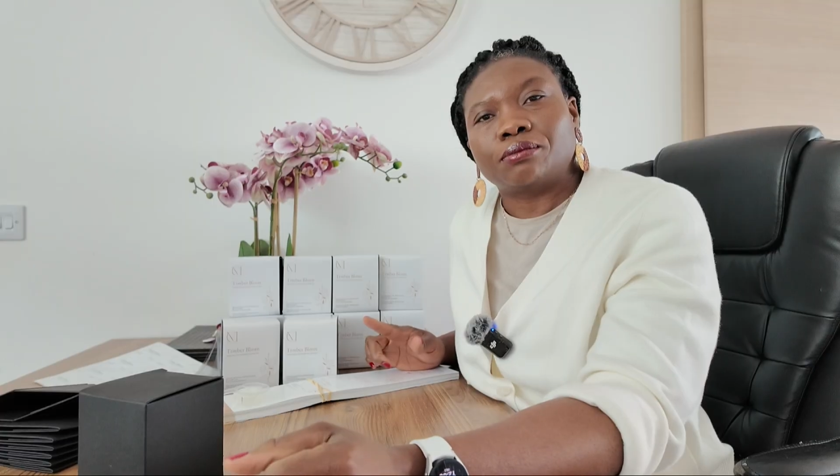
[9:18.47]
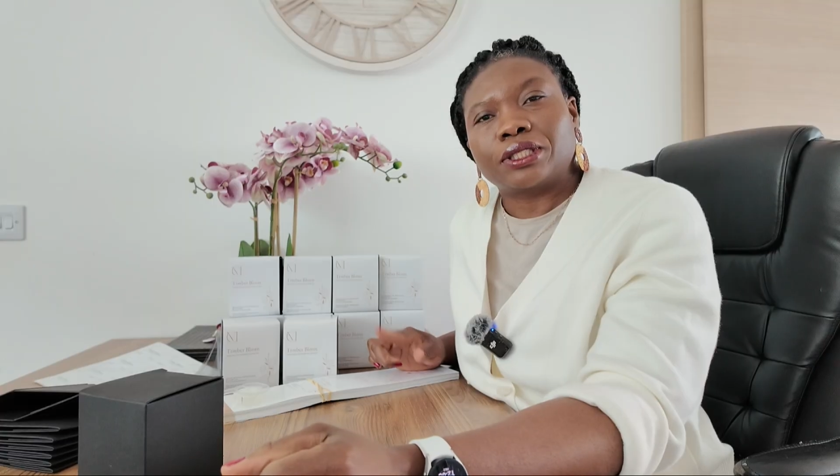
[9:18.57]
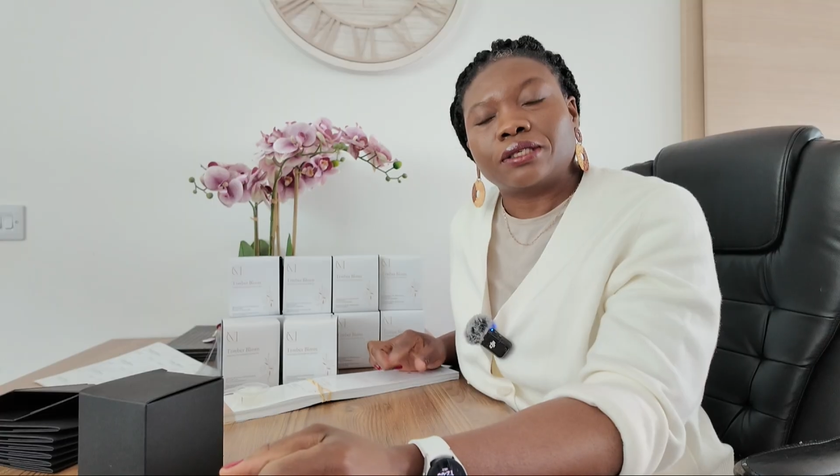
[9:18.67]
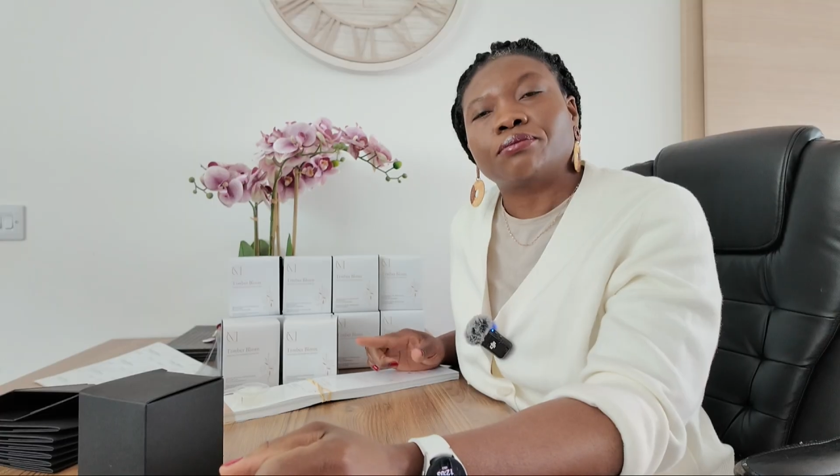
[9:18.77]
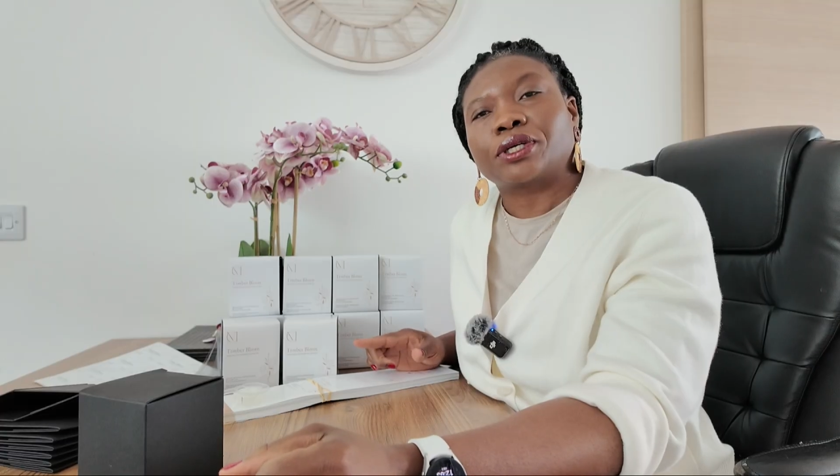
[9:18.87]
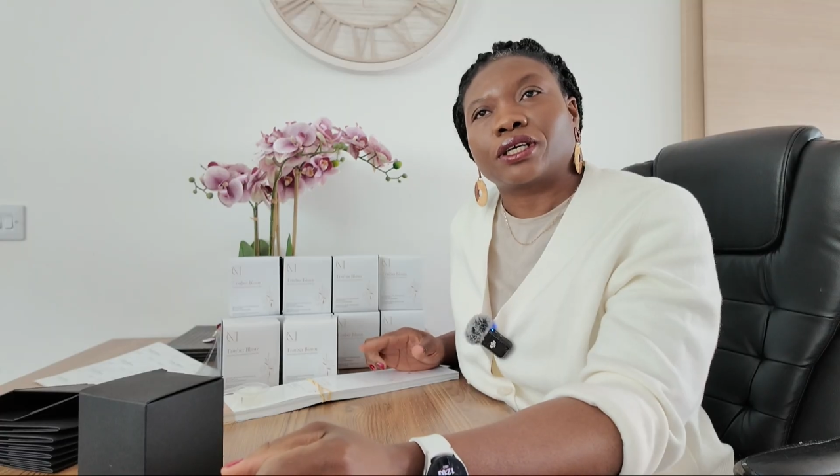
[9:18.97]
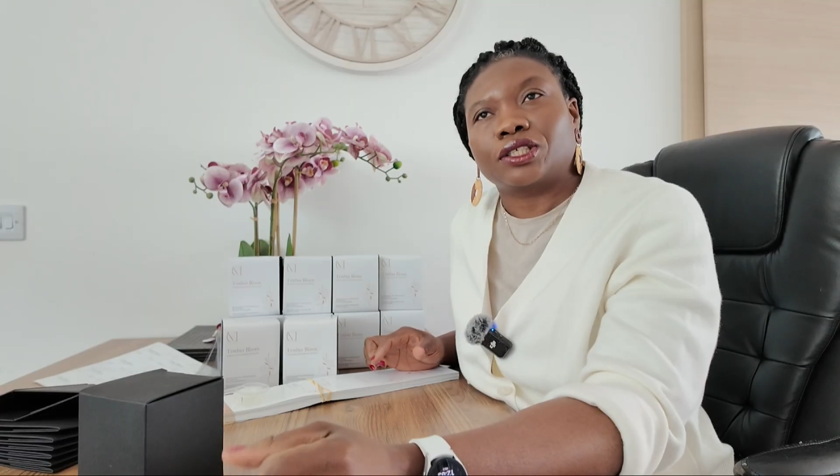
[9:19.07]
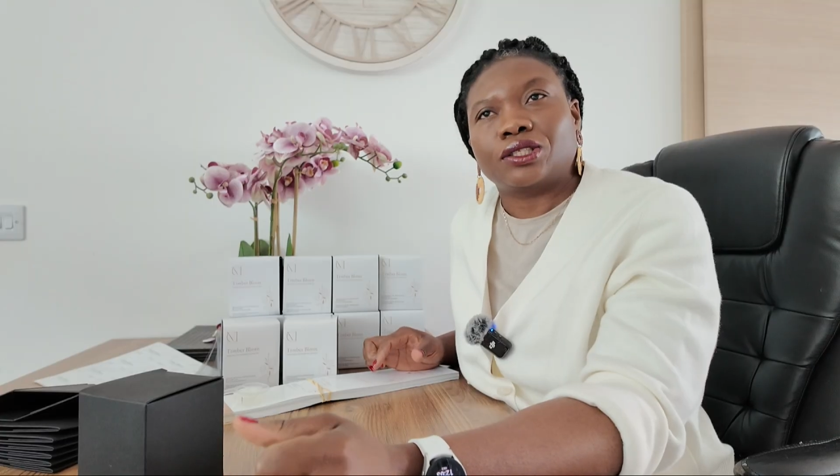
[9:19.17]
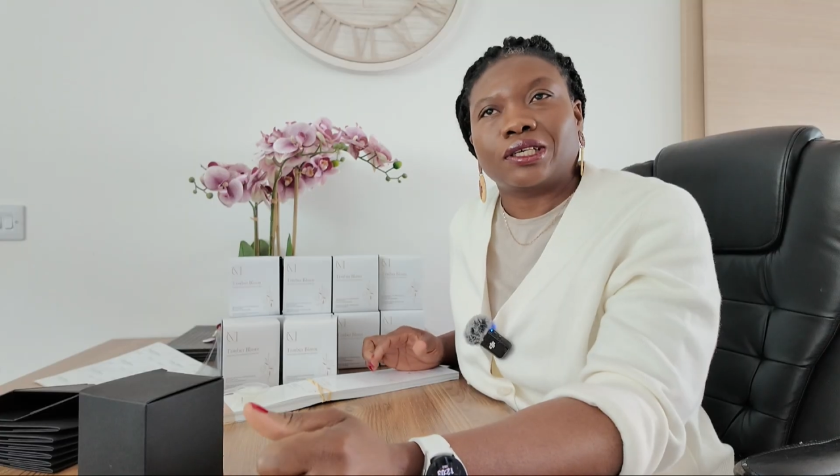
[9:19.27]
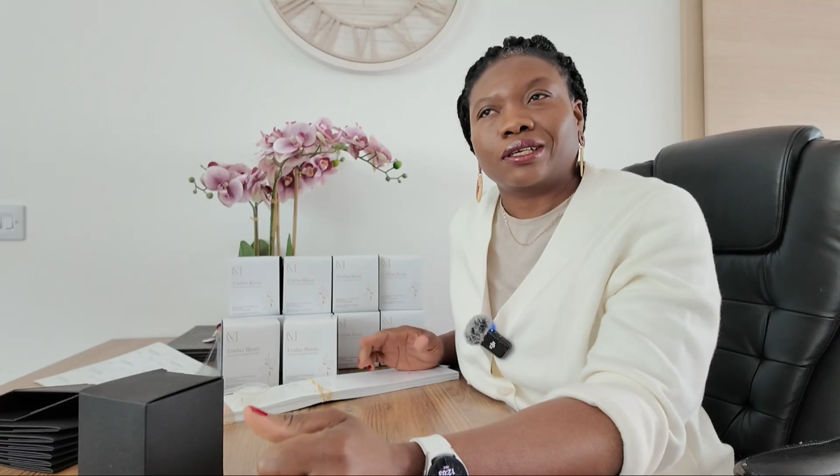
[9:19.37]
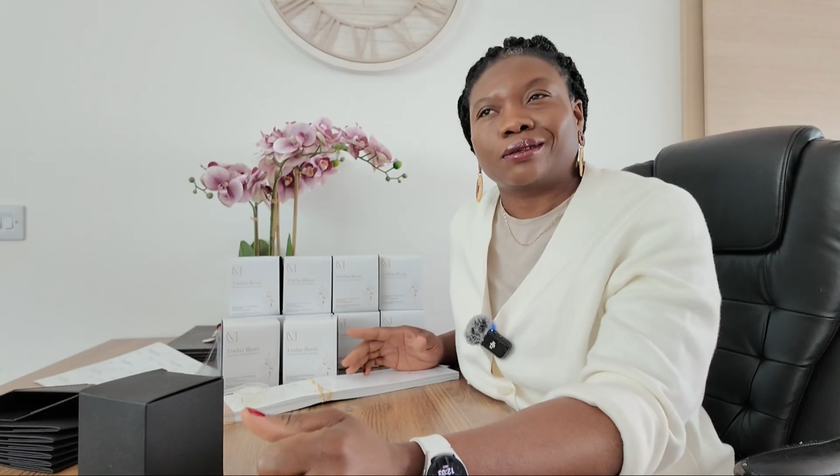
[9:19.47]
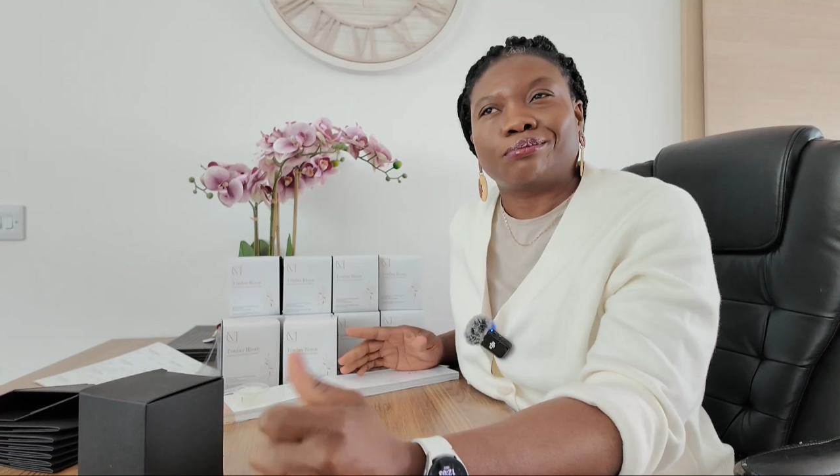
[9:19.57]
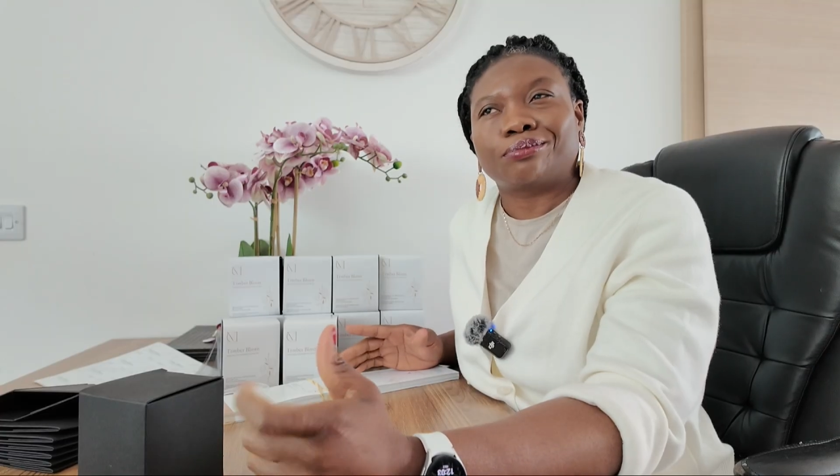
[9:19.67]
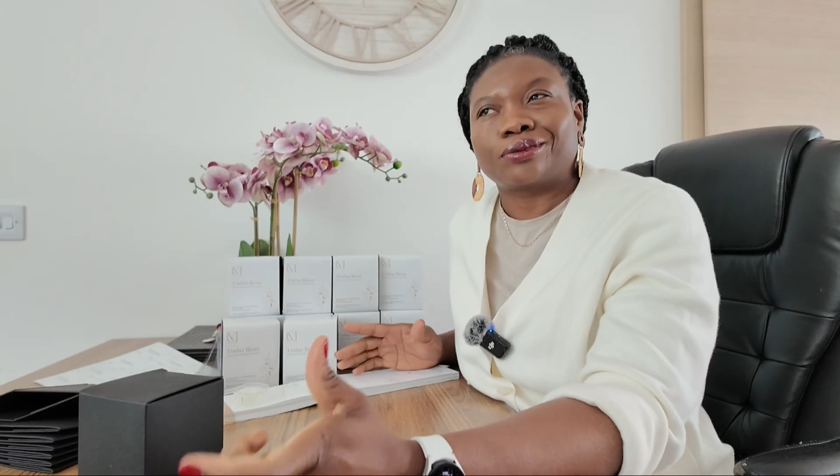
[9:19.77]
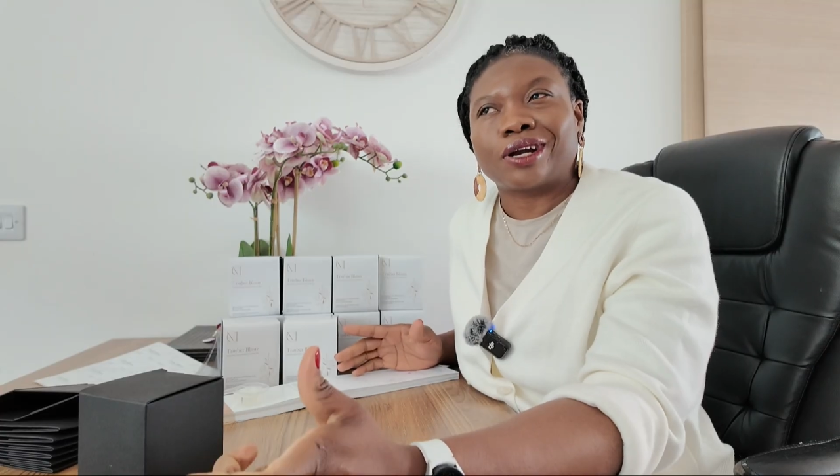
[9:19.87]
timber, you think
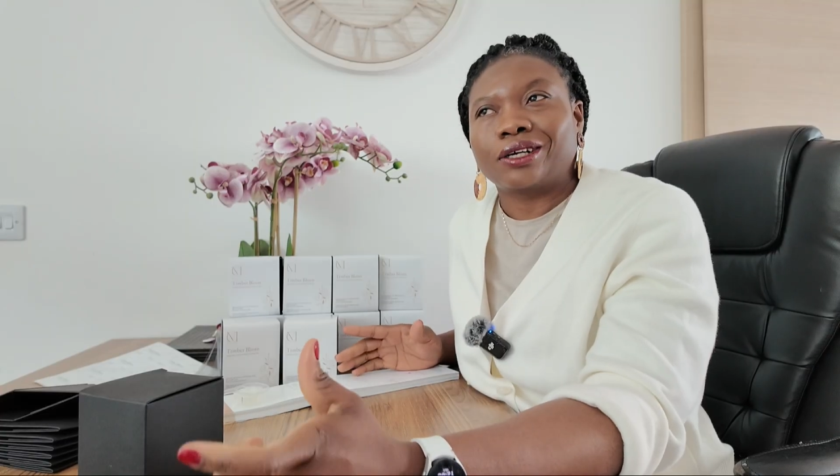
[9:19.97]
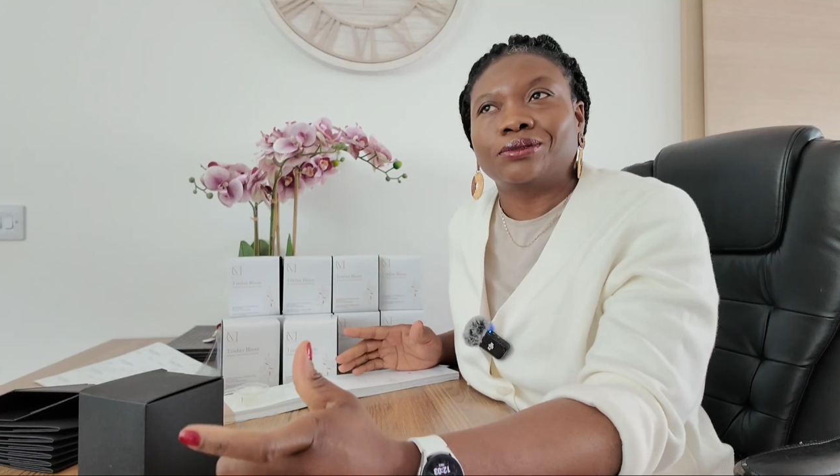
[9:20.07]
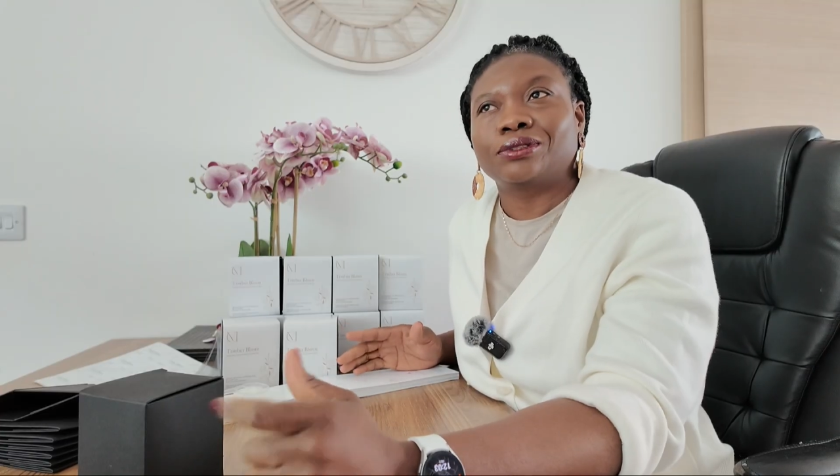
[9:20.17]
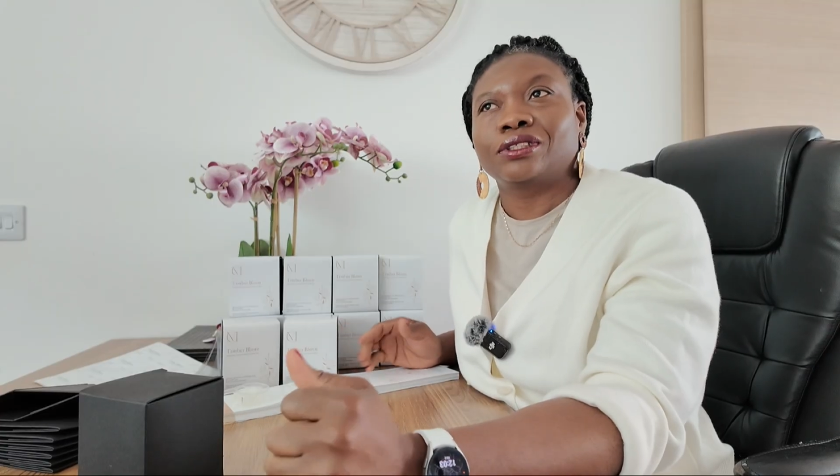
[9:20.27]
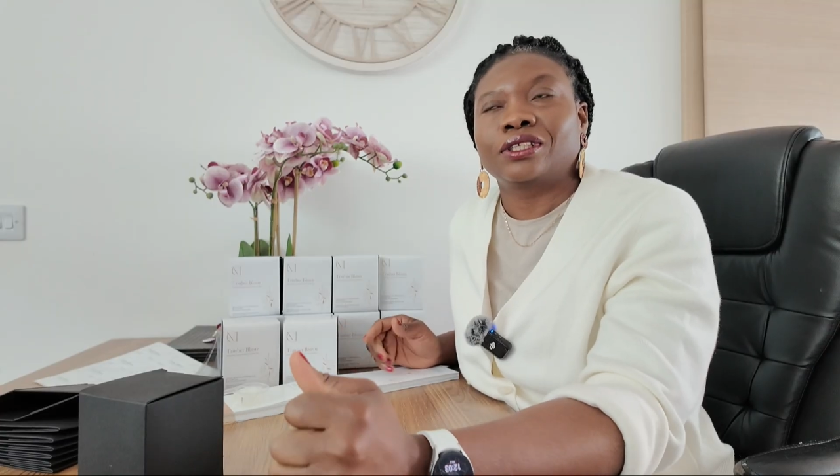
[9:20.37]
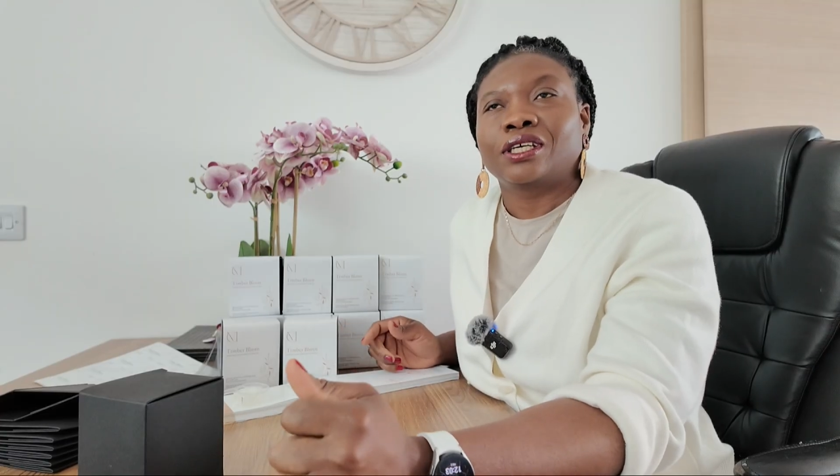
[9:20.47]
brown.